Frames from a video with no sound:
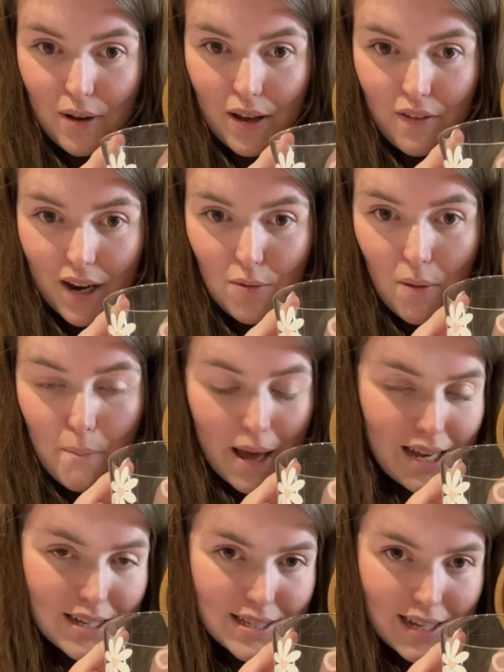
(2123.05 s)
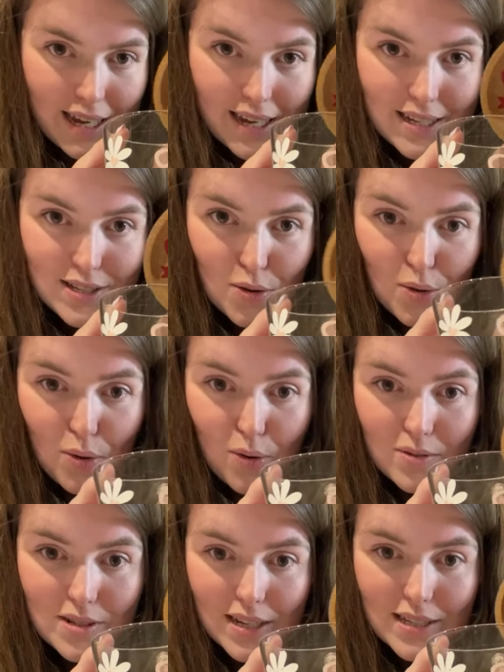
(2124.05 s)
If anyone makes these
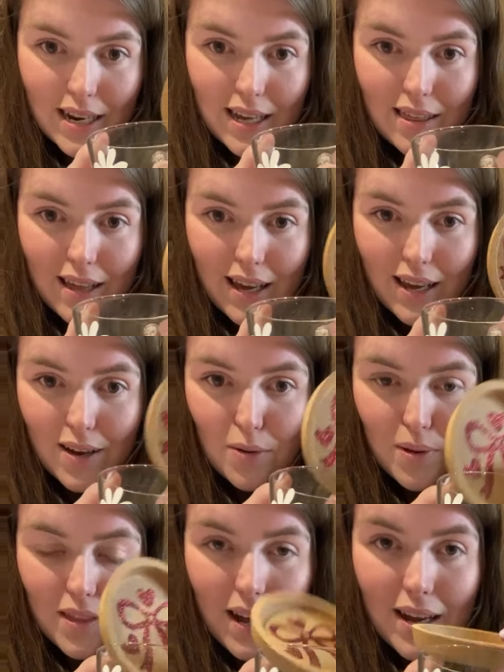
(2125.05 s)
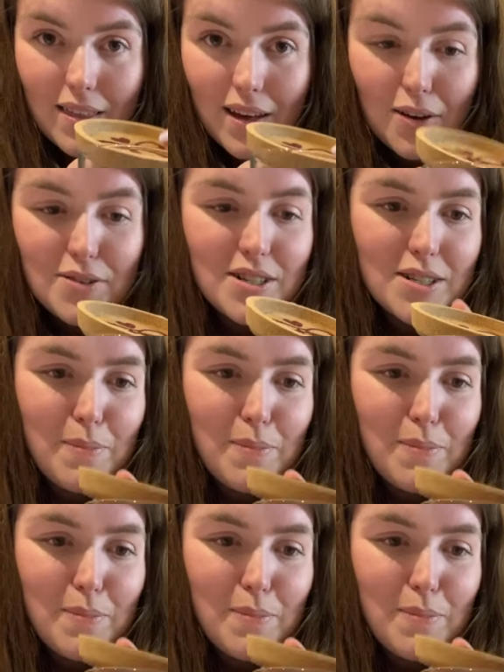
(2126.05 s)
or does anything with like the coasters,